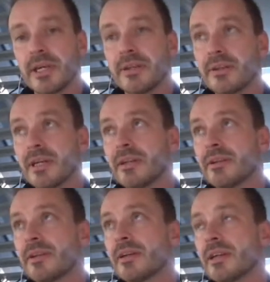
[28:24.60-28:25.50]
And
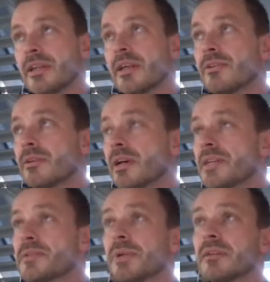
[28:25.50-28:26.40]
another
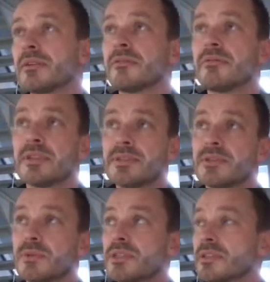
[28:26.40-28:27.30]
aspect of
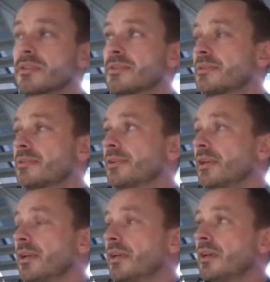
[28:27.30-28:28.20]
this, which is,
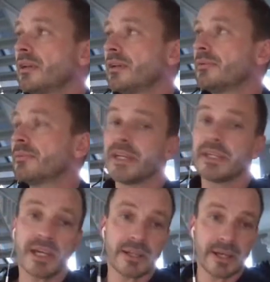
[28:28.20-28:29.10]

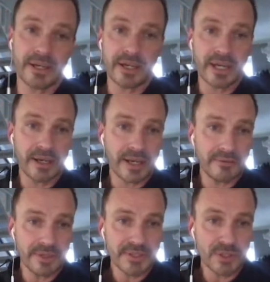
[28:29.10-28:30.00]
again, I
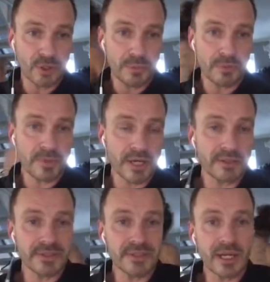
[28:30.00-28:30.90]
have this open
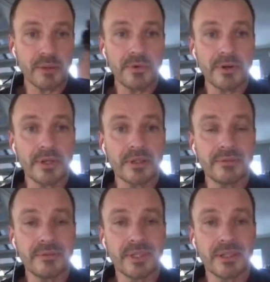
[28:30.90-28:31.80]
practice library
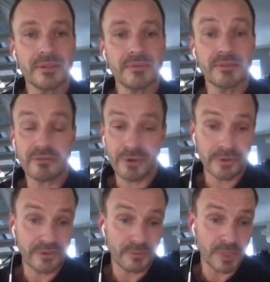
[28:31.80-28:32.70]
in
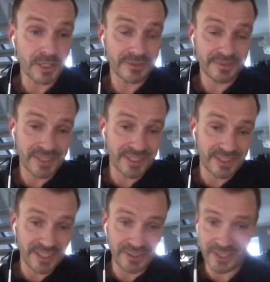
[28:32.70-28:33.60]
front of me,
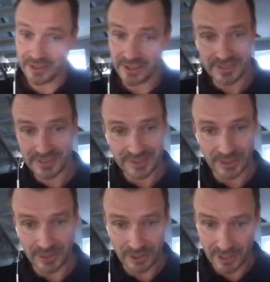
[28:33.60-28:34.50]
and there is
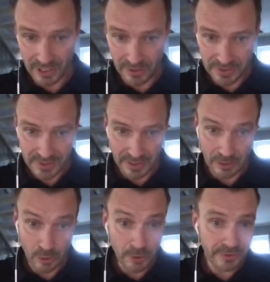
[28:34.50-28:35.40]
a
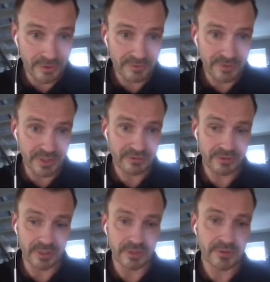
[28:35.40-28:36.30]
lot of
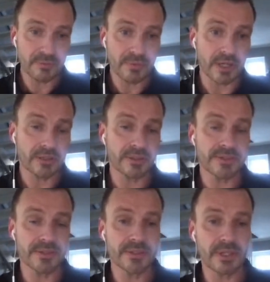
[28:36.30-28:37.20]
different
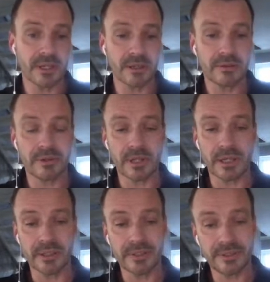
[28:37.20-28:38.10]
practices here,
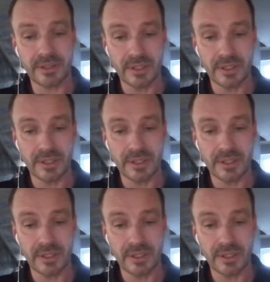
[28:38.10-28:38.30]
like